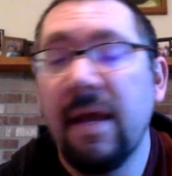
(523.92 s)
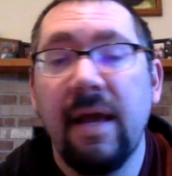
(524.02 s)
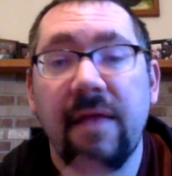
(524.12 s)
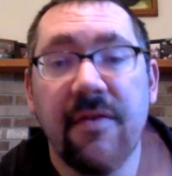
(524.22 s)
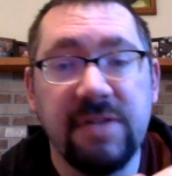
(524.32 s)

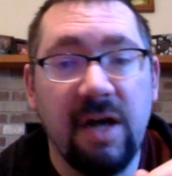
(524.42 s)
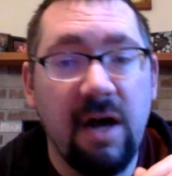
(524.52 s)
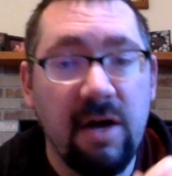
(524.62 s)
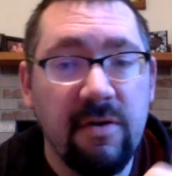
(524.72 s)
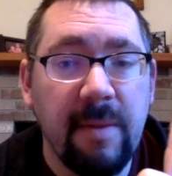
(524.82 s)
There's
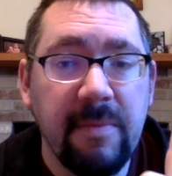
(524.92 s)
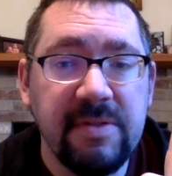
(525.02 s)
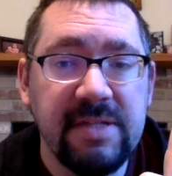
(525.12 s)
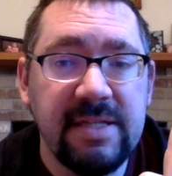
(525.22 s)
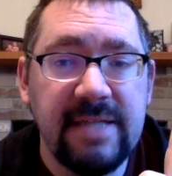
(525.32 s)
100 members
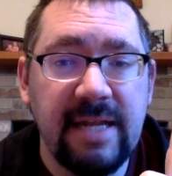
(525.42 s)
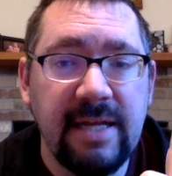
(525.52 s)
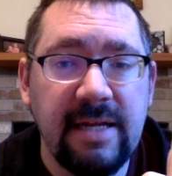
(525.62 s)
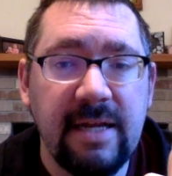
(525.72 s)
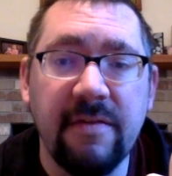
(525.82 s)
in the Senate,
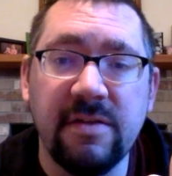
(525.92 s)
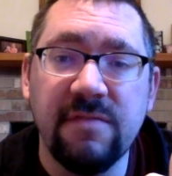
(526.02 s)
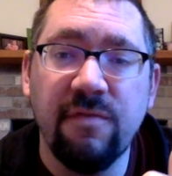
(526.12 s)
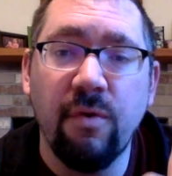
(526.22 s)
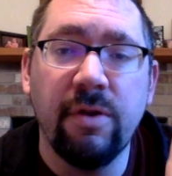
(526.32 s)
and there's
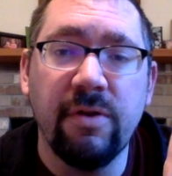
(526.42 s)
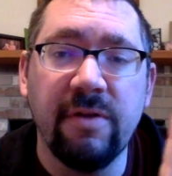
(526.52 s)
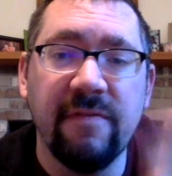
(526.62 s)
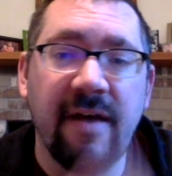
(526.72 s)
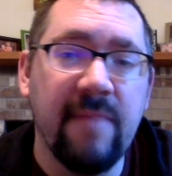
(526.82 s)

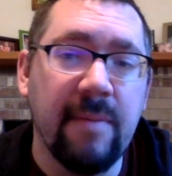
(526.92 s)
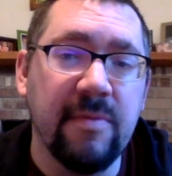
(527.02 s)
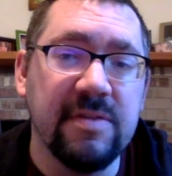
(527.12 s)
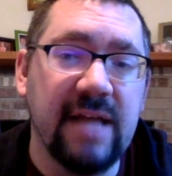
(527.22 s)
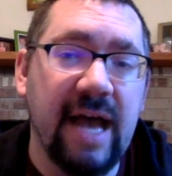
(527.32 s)
435
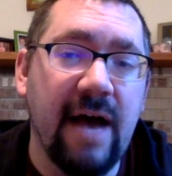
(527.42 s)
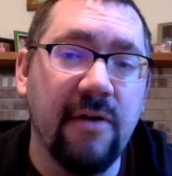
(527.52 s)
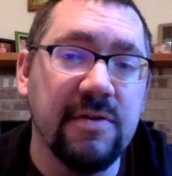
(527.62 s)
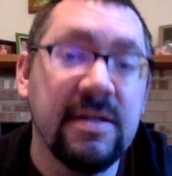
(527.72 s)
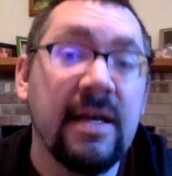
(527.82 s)
members of the
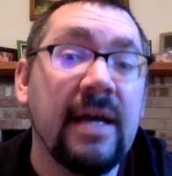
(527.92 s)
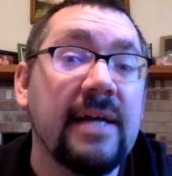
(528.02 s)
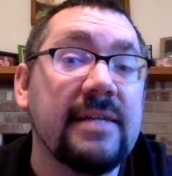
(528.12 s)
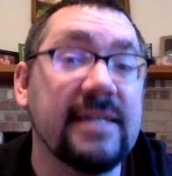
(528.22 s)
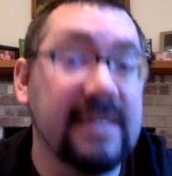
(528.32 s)
House.
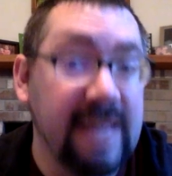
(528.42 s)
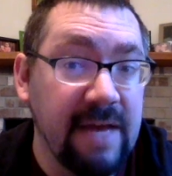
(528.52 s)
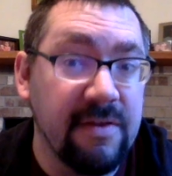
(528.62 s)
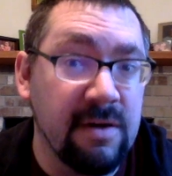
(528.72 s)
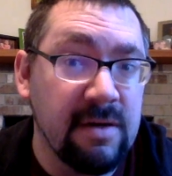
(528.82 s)

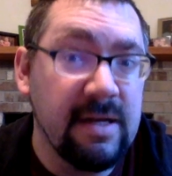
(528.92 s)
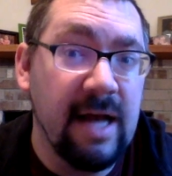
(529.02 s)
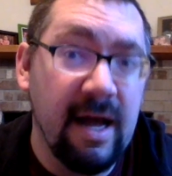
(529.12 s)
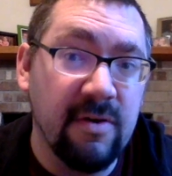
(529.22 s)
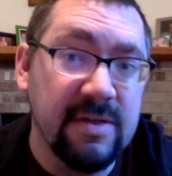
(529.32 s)
Together,
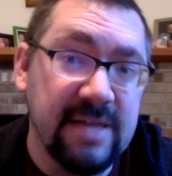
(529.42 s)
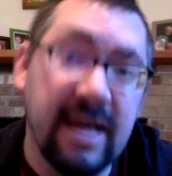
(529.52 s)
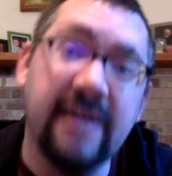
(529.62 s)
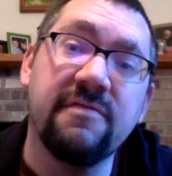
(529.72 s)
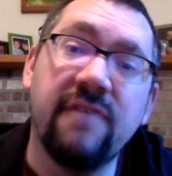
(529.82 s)
Congress
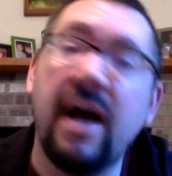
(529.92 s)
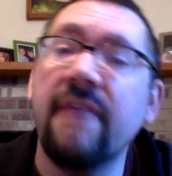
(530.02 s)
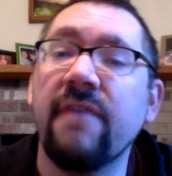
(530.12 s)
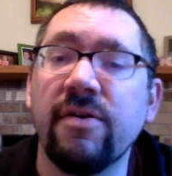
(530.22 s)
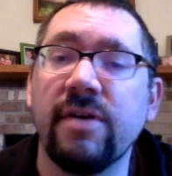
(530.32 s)
has
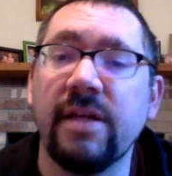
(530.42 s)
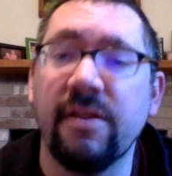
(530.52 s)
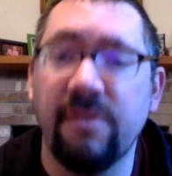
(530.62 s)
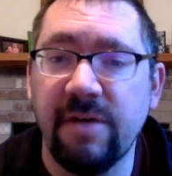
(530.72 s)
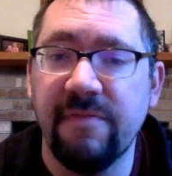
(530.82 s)

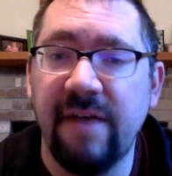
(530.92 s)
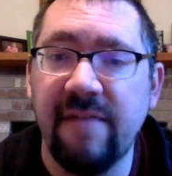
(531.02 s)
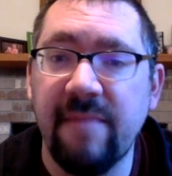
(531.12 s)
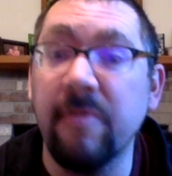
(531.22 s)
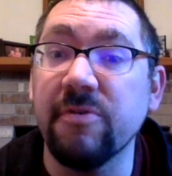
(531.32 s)
535
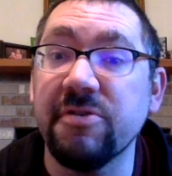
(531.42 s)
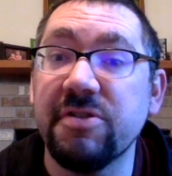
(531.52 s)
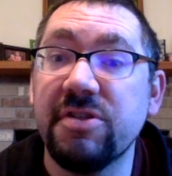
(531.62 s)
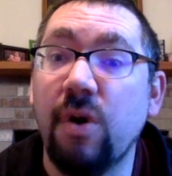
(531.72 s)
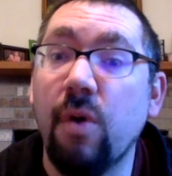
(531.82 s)
members
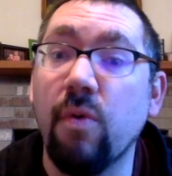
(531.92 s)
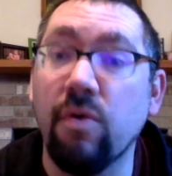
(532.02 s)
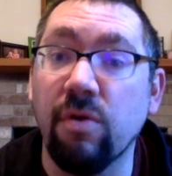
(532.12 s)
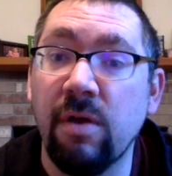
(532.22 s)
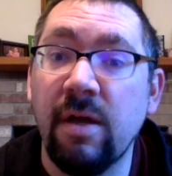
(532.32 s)

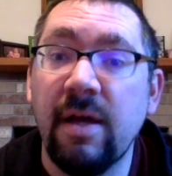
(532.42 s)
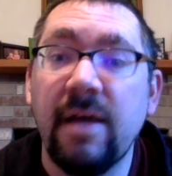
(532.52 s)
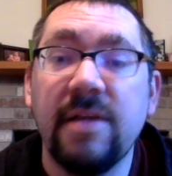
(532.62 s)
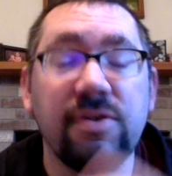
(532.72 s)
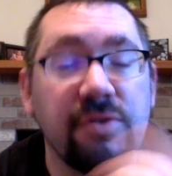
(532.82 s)
total.
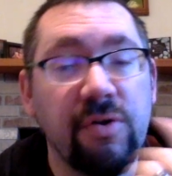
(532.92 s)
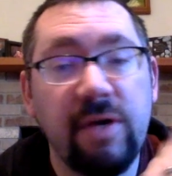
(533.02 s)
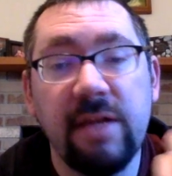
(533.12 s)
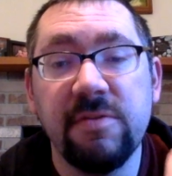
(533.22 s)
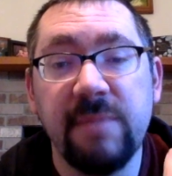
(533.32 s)
So don't
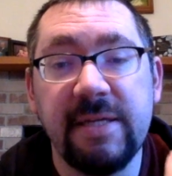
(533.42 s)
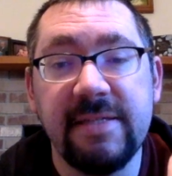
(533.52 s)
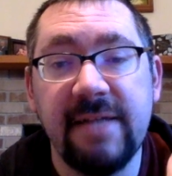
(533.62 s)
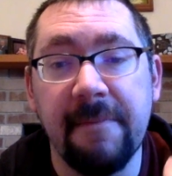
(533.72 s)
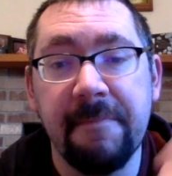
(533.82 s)
get those mixed
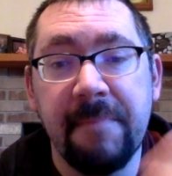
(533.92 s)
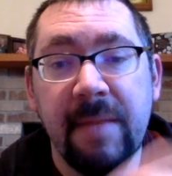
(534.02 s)
up.